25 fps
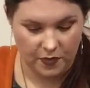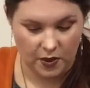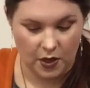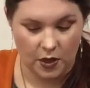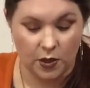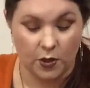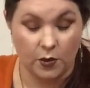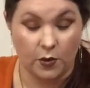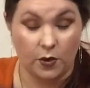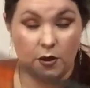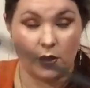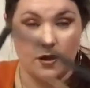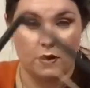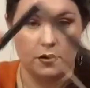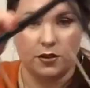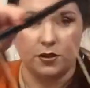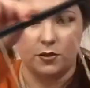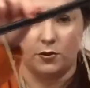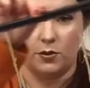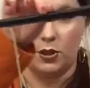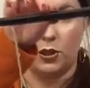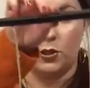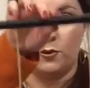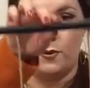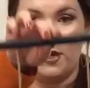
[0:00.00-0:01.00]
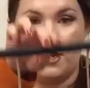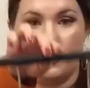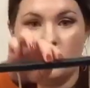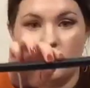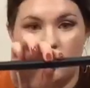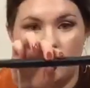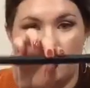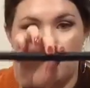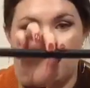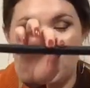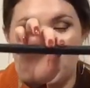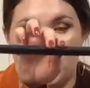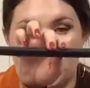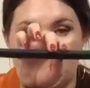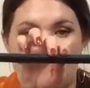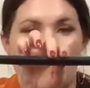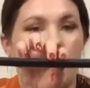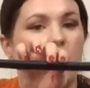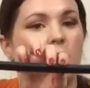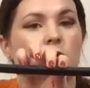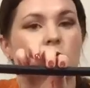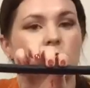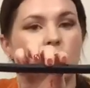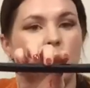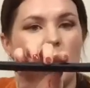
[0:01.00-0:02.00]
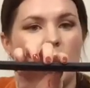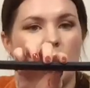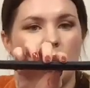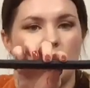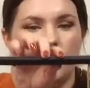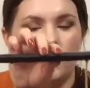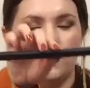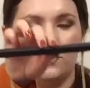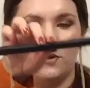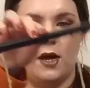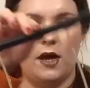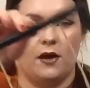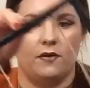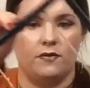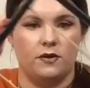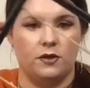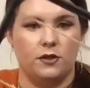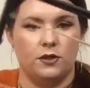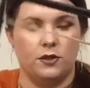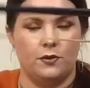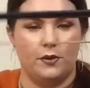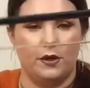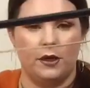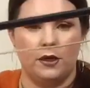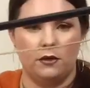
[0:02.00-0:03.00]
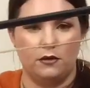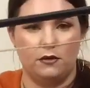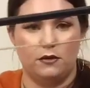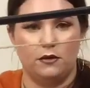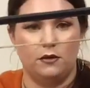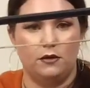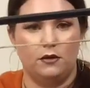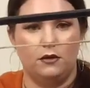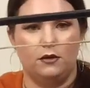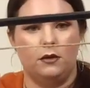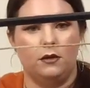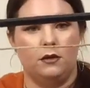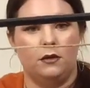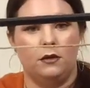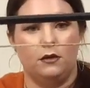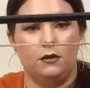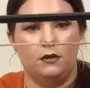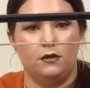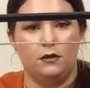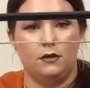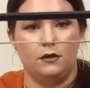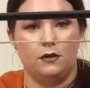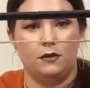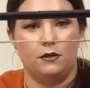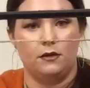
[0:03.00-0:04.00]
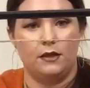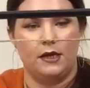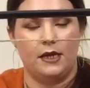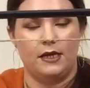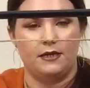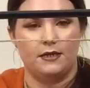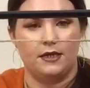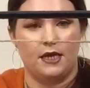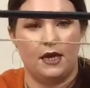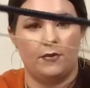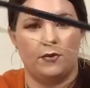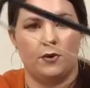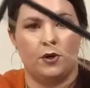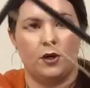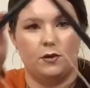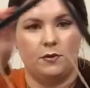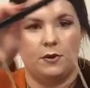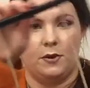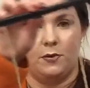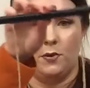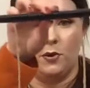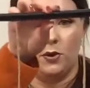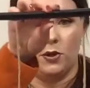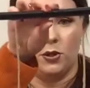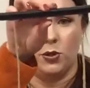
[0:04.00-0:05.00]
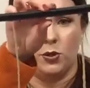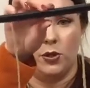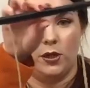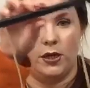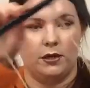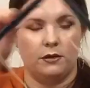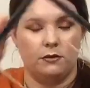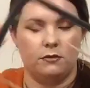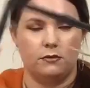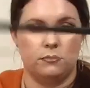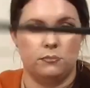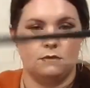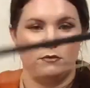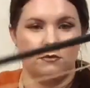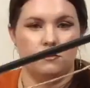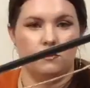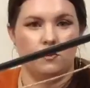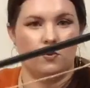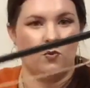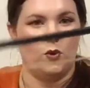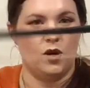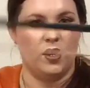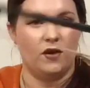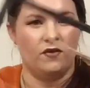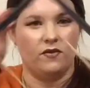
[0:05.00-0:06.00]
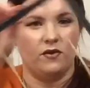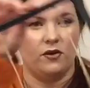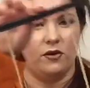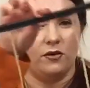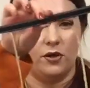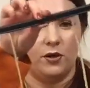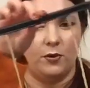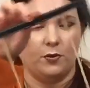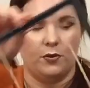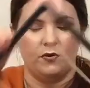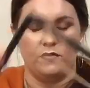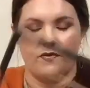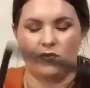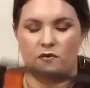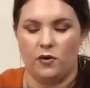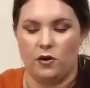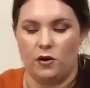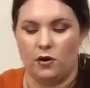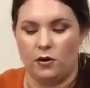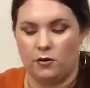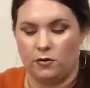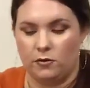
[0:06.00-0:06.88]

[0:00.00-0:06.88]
You could also do it this way as well. You don't have to do it landscape, could be portrait, whatever you prefer.